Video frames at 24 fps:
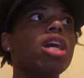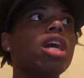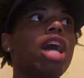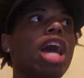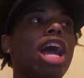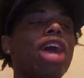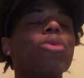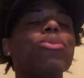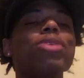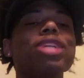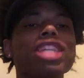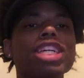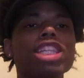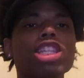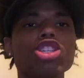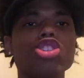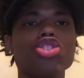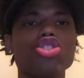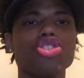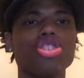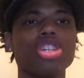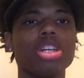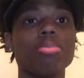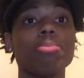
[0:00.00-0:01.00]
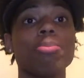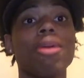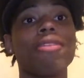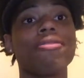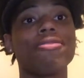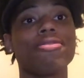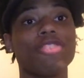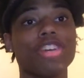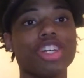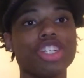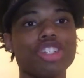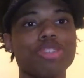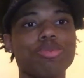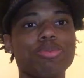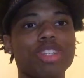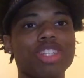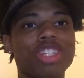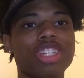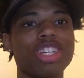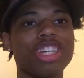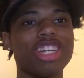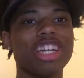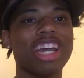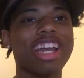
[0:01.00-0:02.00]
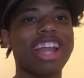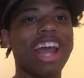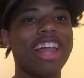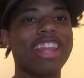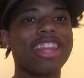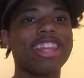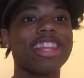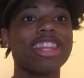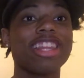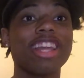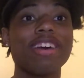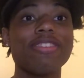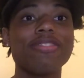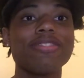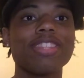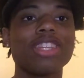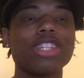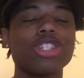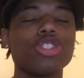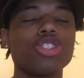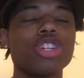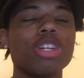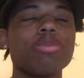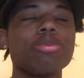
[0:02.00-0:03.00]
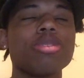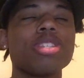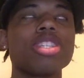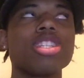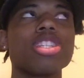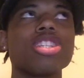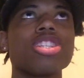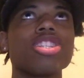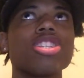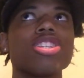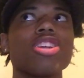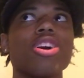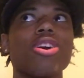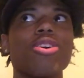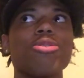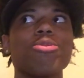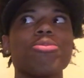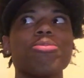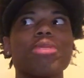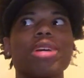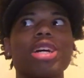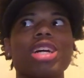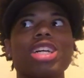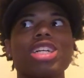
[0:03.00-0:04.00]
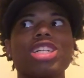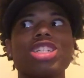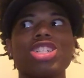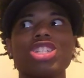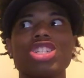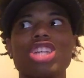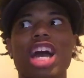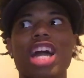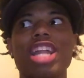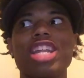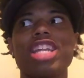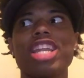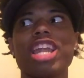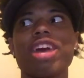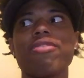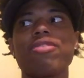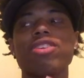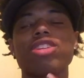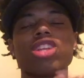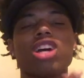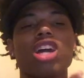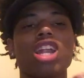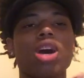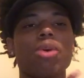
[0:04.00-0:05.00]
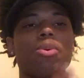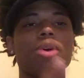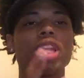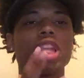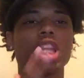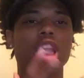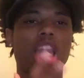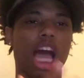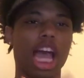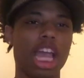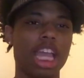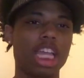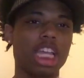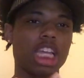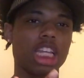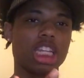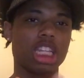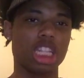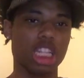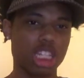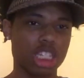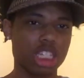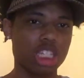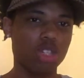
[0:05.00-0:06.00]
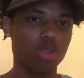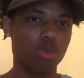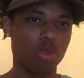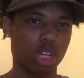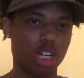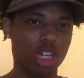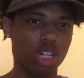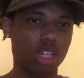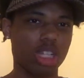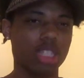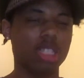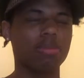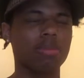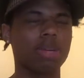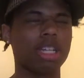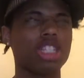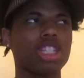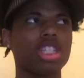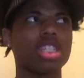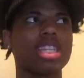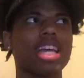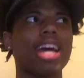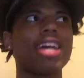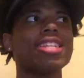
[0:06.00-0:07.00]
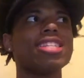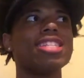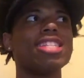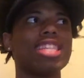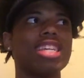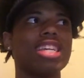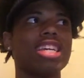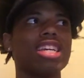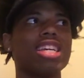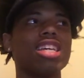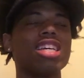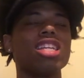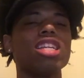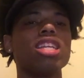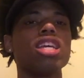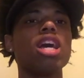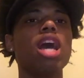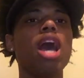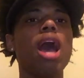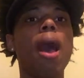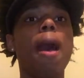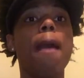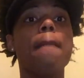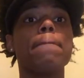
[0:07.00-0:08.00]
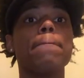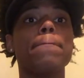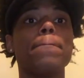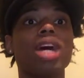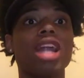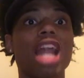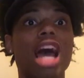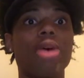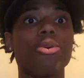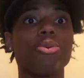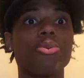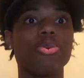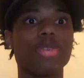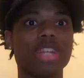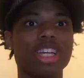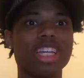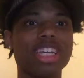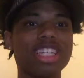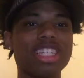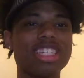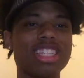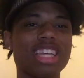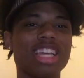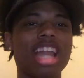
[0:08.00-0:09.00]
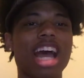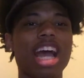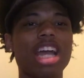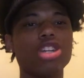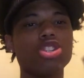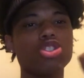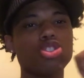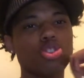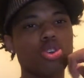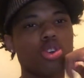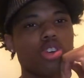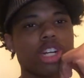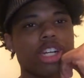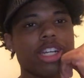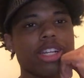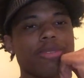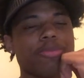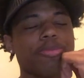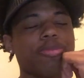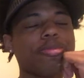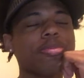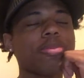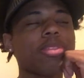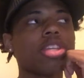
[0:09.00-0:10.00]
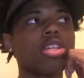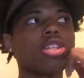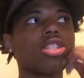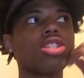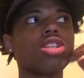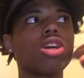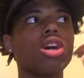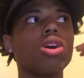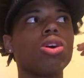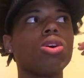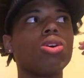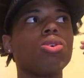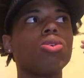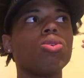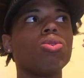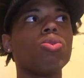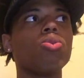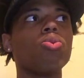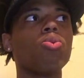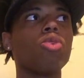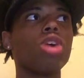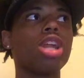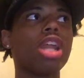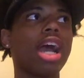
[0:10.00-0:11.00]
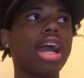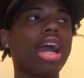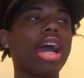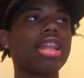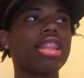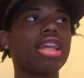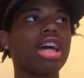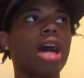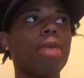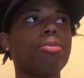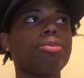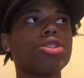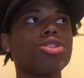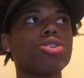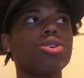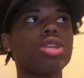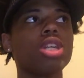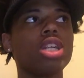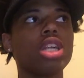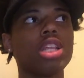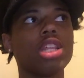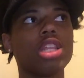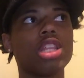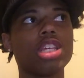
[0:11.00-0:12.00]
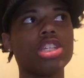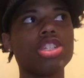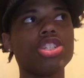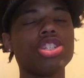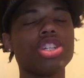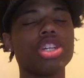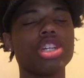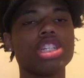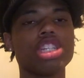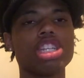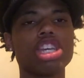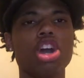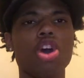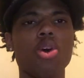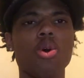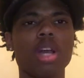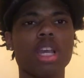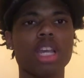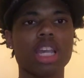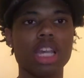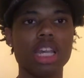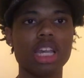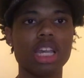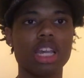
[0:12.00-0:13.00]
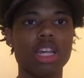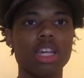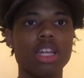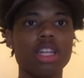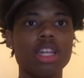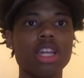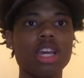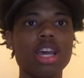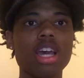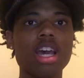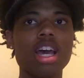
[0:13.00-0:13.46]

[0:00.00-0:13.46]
And we did this trip my freshman year, and I loved the trip so much. I never thought I would like Disney World as much as I did, but I went and I enjoyed it. So when I got the opportunity this year to go again,